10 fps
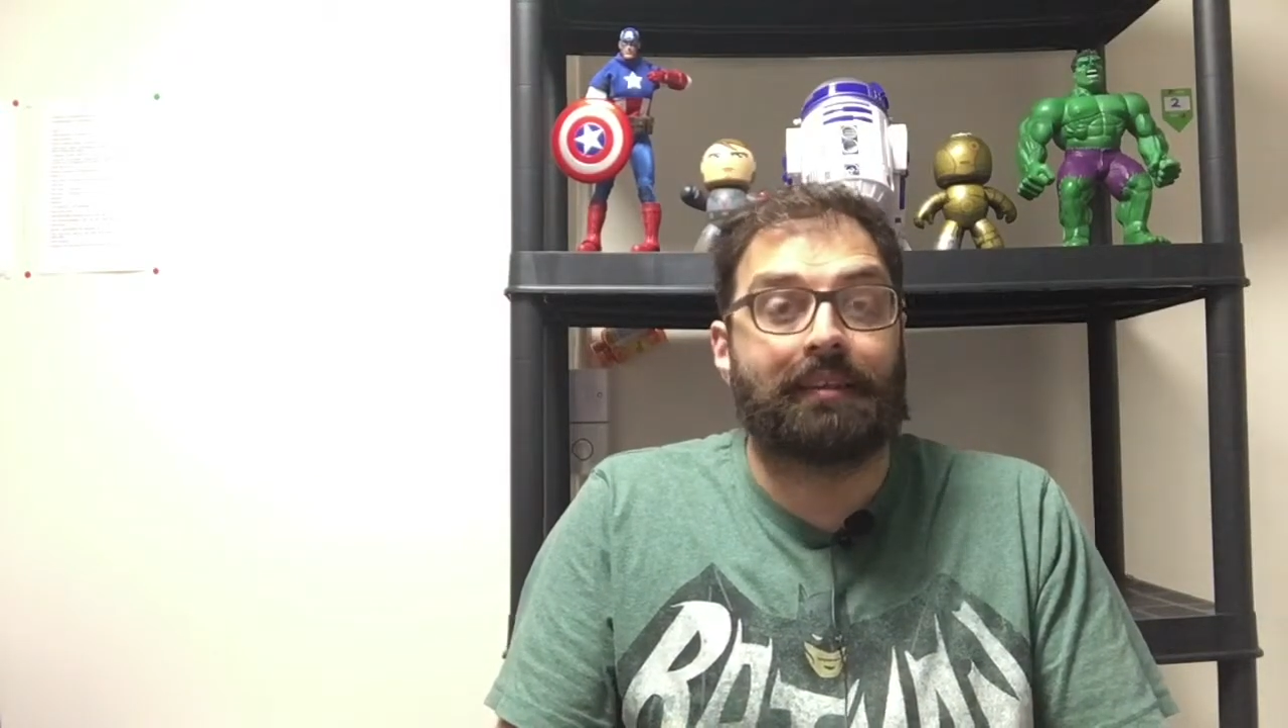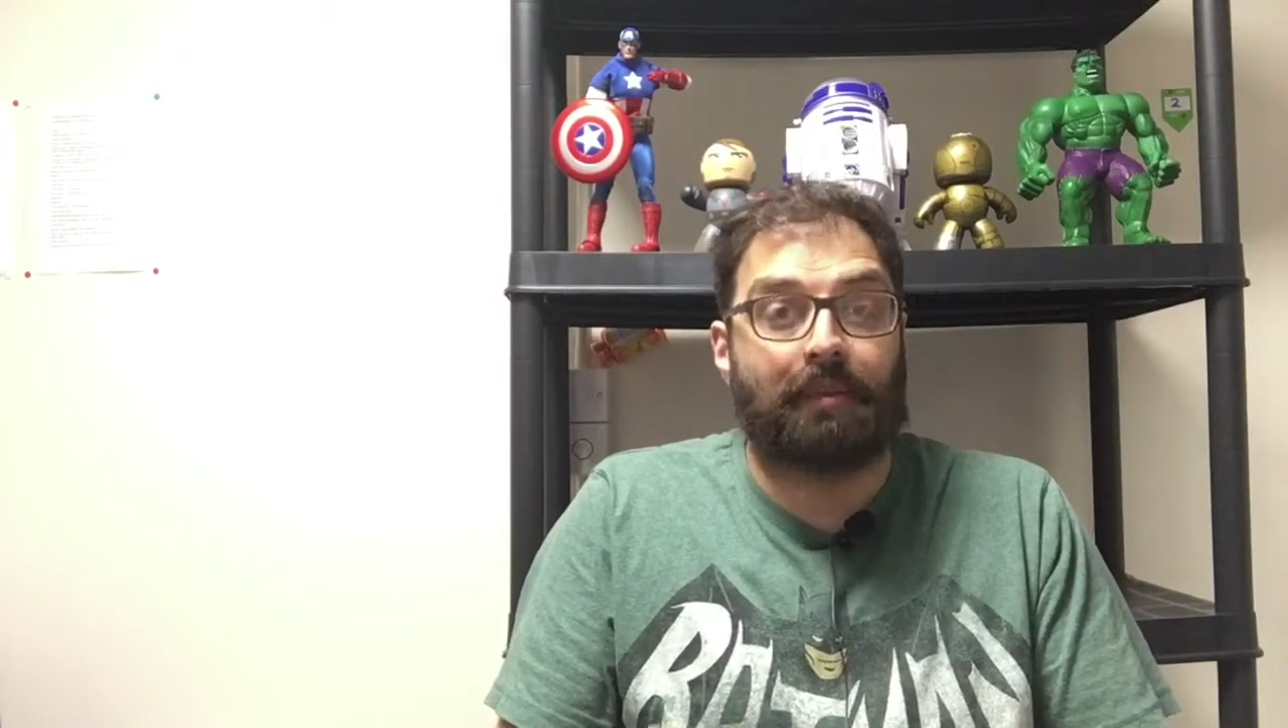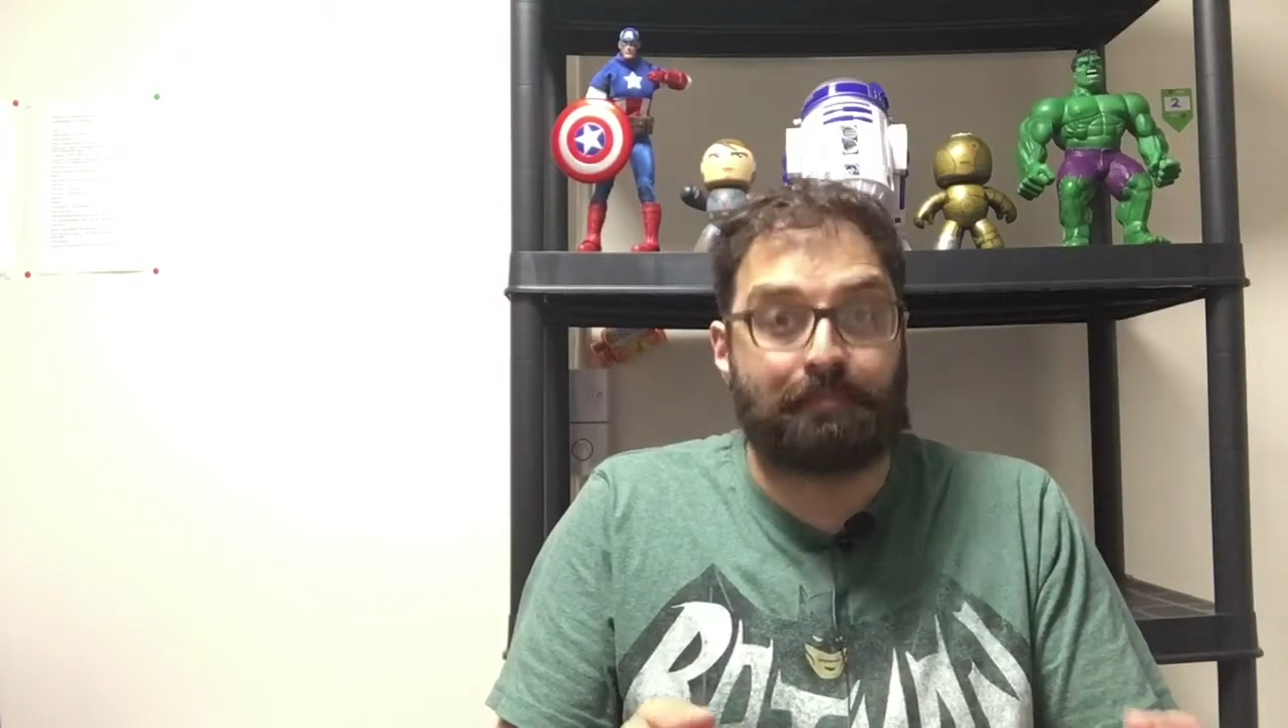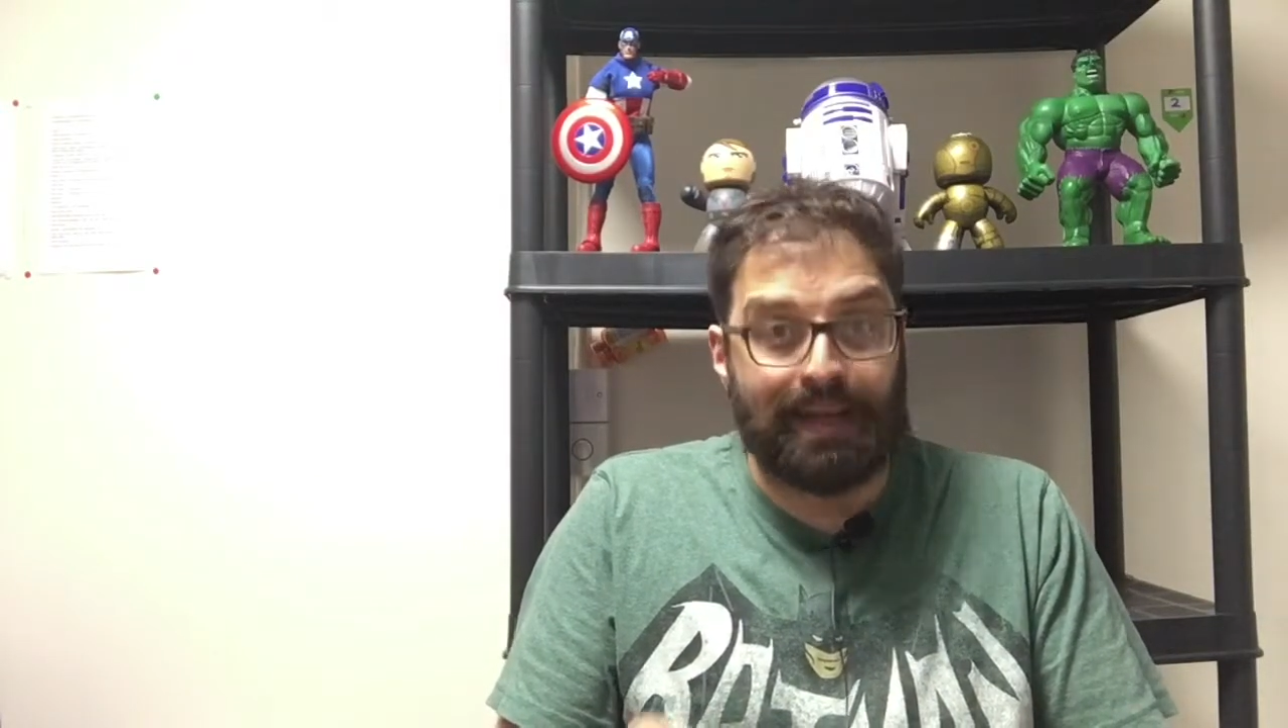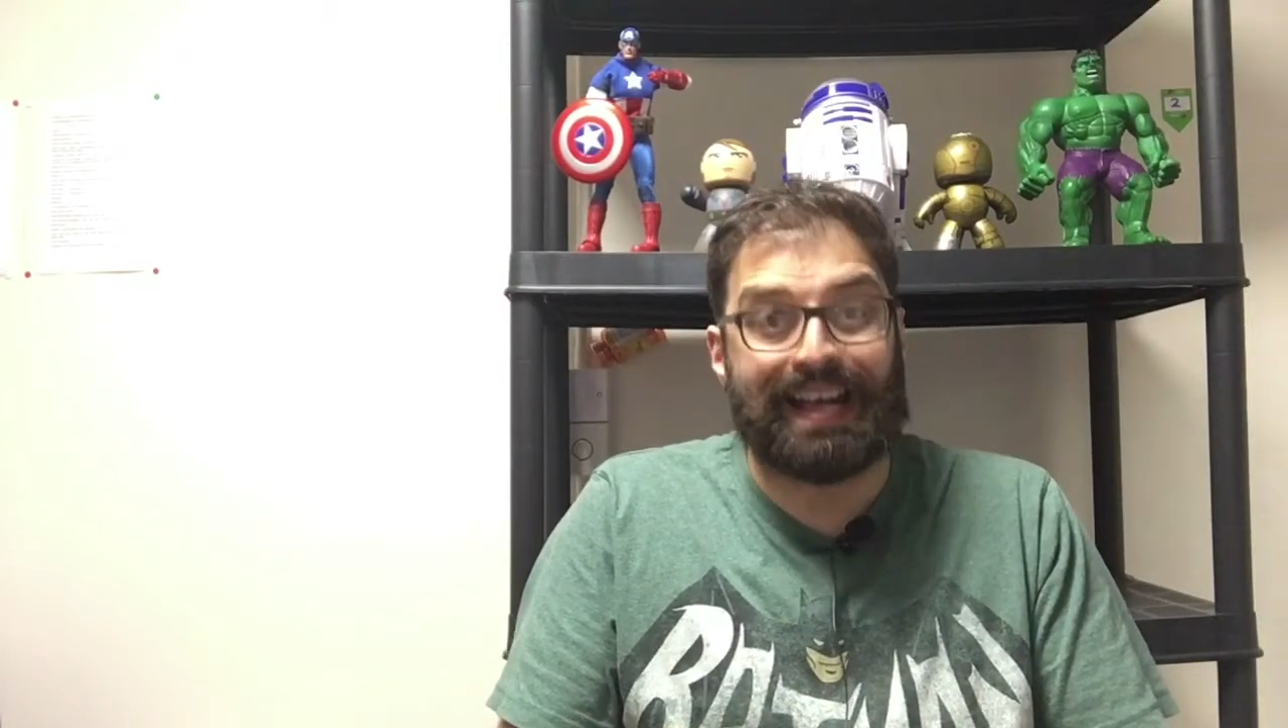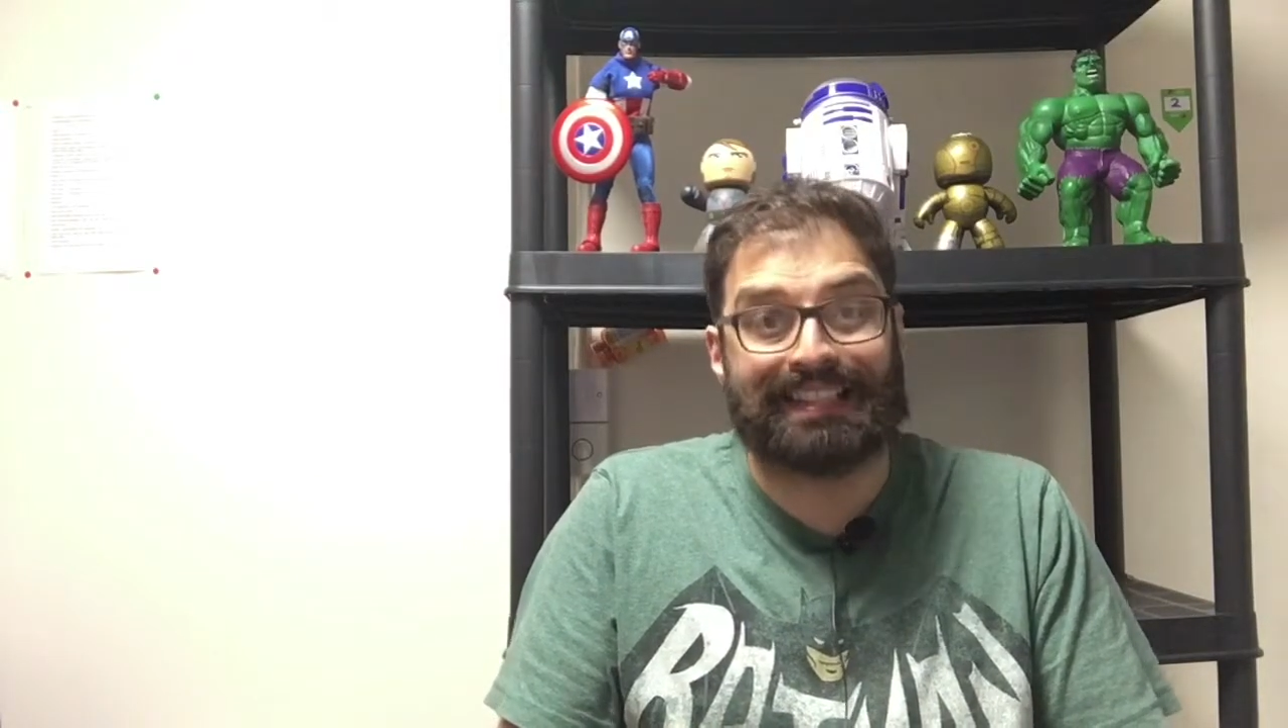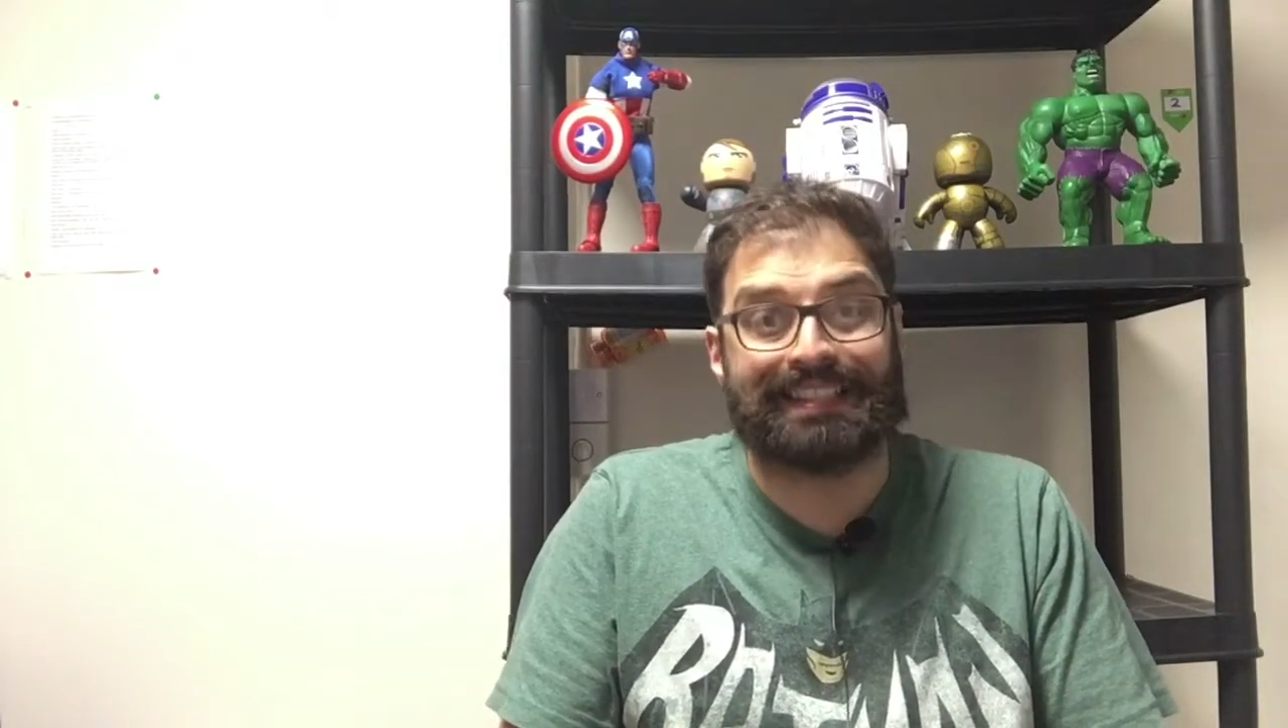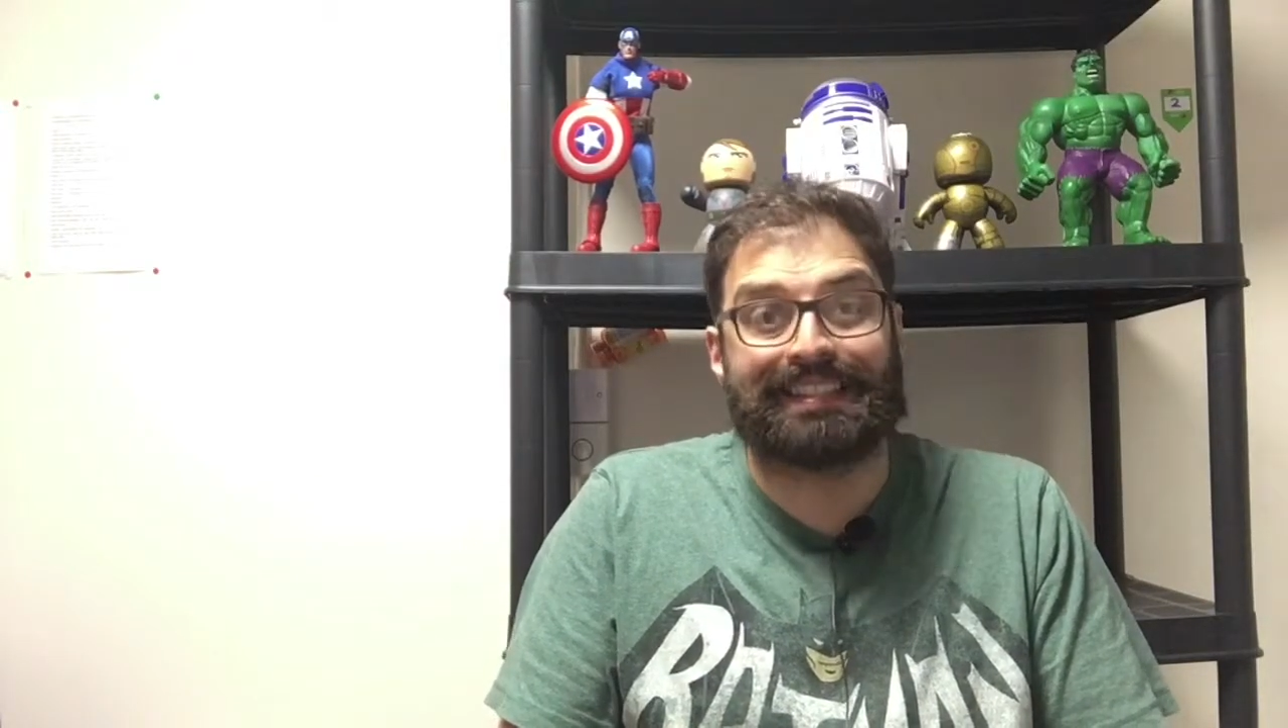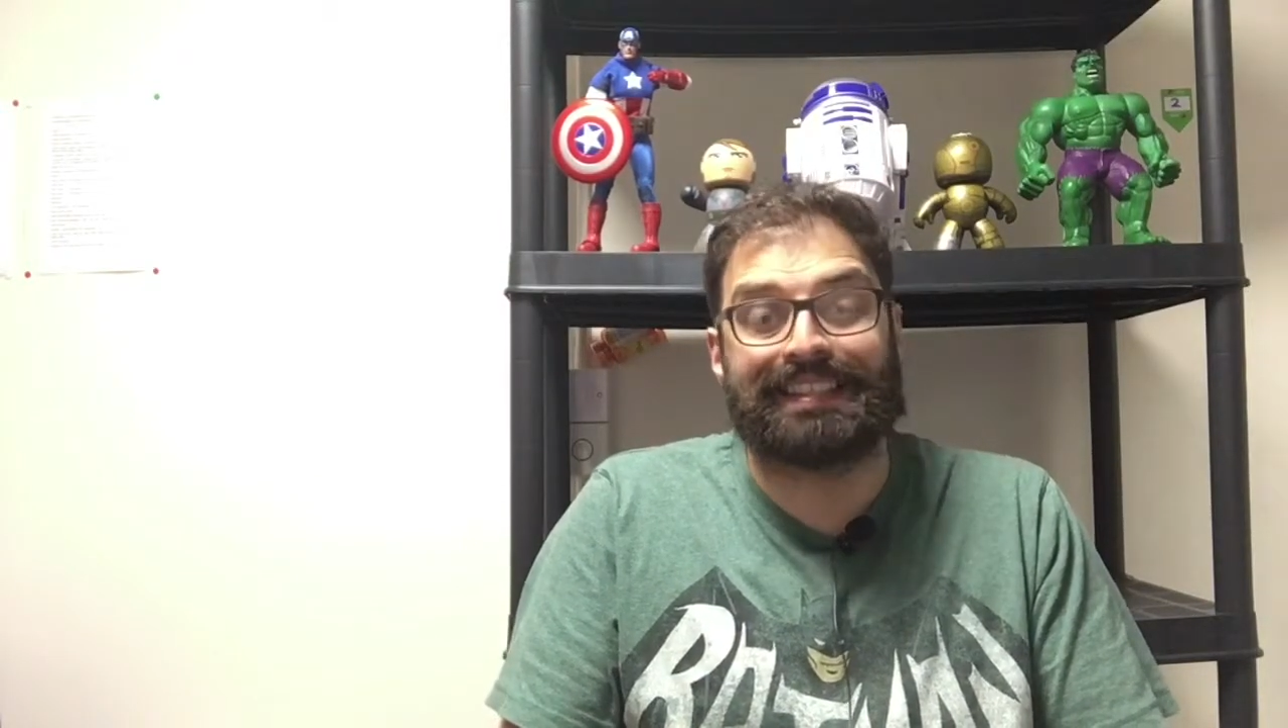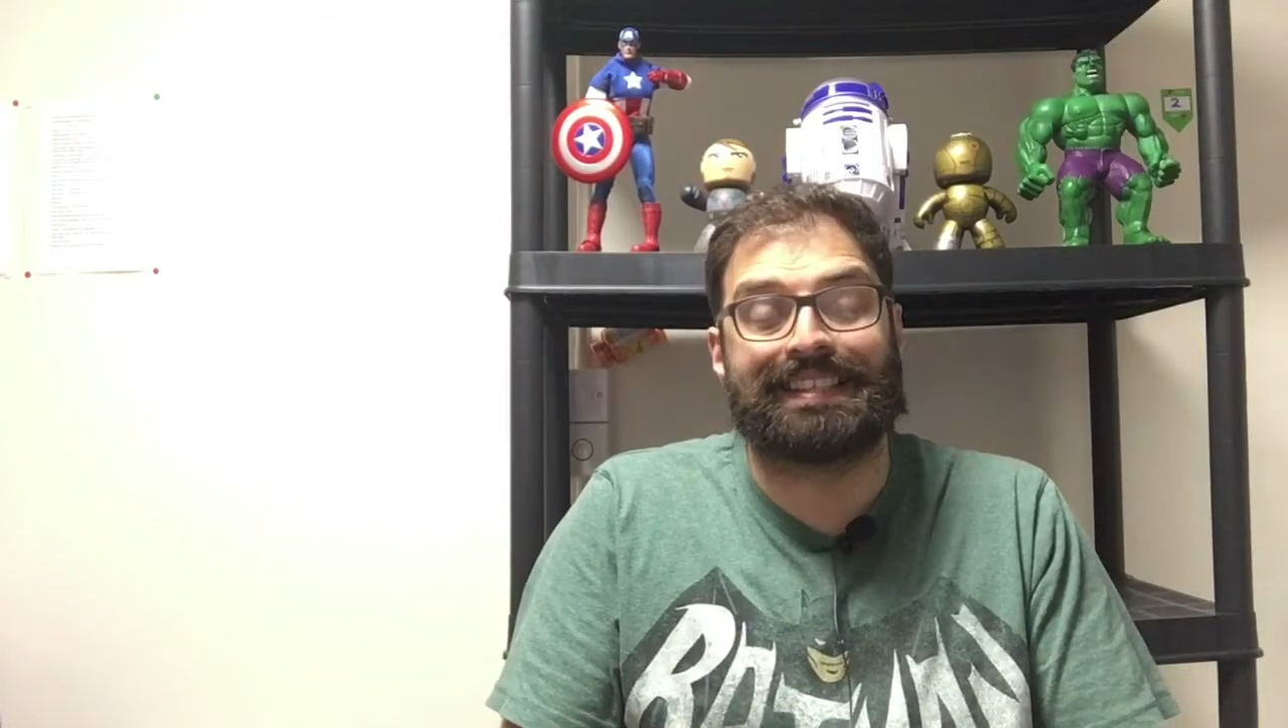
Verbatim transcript: that passed the